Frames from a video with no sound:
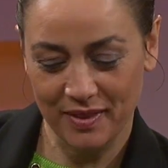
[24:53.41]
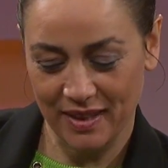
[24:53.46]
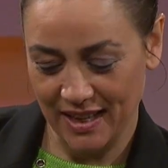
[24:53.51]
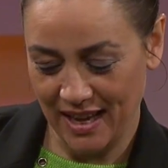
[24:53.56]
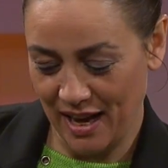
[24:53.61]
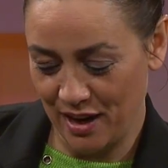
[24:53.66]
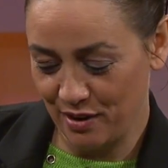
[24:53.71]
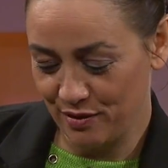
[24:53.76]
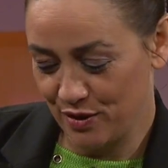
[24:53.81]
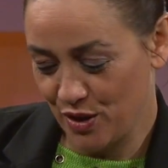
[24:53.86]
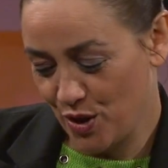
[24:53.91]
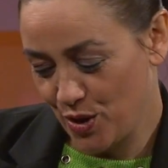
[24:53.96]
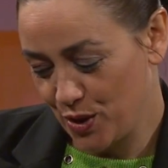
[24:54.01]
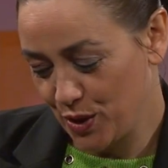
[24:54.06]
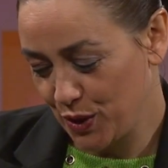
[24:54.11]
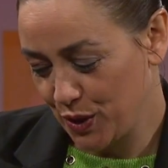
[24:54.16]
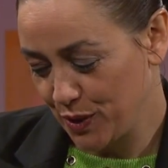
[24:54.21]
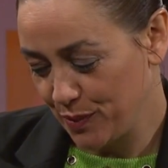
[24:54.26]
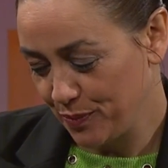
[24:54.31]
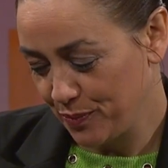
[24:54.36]
And of
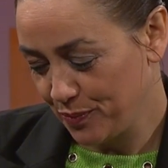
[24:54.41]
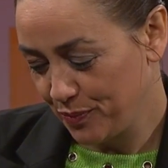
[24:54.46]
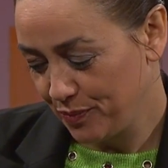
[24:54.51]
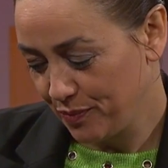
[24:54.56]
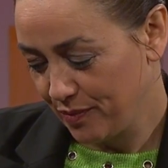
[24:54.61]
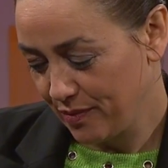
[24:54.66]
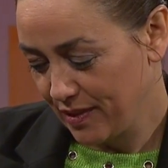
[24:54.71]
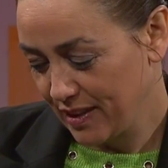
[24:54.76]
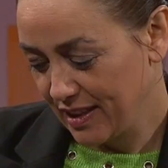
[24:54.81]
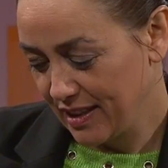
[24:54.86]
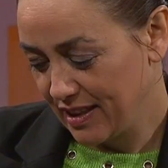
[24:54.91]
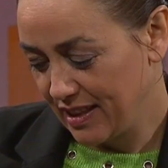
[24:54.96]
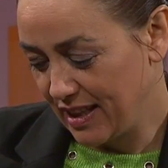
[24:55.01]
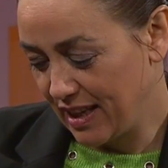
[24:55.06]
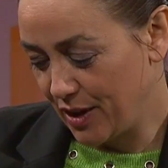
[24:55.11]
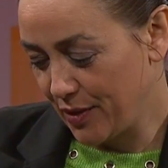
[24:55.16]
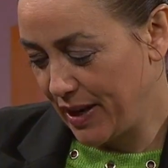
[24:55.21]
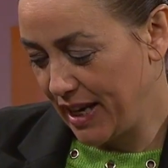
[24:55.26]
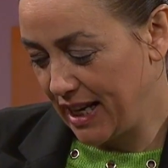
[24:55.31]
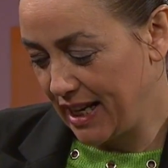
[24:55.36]
course, the
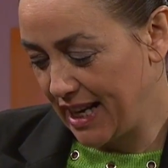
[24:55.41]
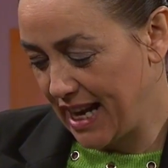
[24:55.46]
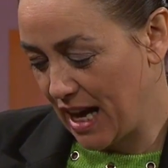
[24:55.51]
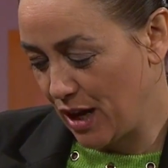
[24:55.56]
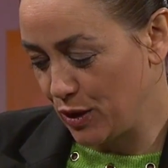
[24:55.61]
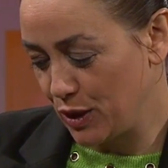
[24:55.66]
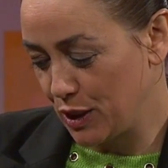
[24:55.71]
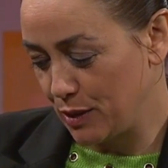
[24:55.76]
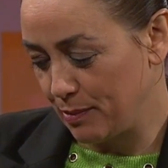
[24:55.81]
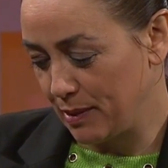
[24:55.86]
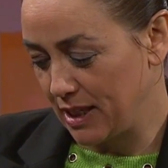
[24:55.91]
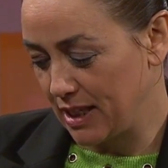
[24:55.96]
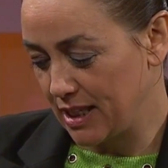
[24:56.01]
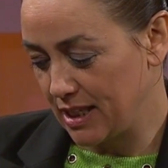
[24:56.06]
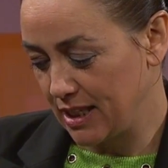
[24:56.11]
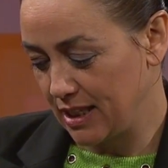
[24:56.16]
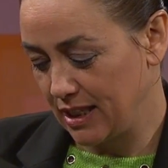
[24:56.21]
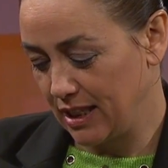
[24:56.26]
great announcement